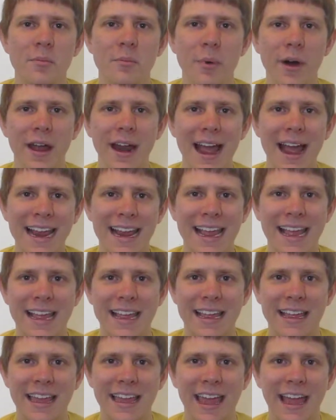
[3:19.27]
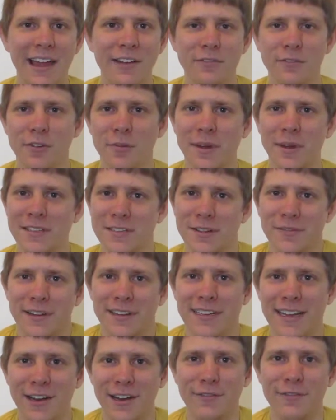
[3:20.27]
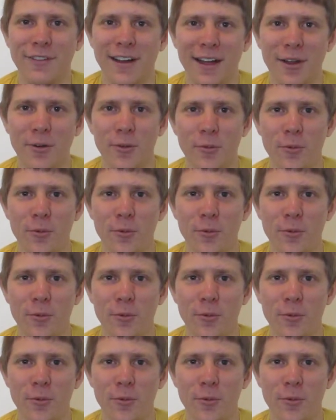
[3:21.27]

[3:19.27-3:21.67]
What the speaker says: but I can't for myself identify